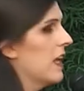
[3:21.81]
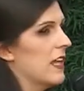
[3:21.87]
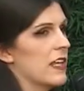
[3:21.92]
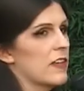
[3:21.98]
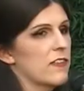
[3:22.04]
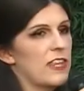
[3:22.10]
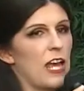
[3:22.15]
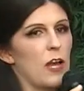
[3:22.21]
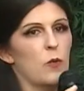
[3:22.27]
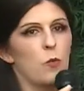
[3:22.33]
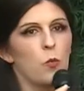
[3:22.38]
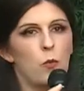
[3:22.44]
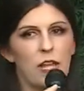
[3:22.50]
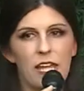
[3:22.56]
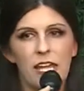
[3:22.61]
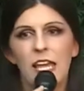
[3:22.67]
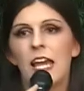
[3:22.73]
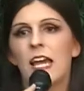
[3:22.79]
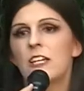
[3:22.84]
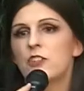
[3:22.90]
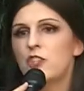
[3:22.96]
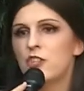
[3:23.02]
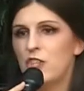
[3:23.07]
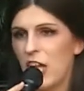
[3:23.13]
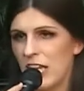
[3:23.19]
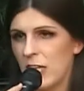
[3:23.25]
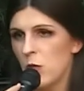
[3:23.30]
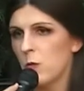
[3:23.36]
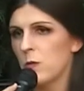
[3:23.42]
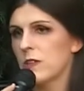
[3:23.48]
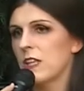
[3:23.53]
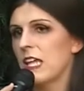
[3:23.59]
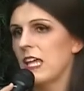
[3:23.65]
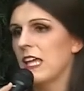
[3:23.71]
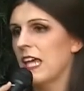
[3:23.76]
is that we
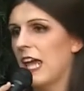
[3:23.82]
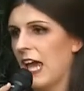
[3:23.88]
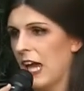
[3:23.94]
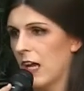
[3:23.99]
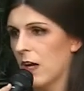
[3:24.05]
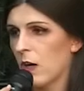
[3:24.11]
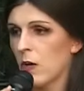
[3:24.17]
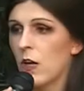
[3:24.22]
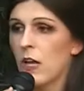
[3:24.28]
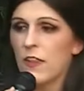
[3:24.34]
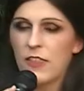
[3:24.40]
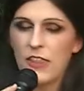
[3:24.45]
genuinely care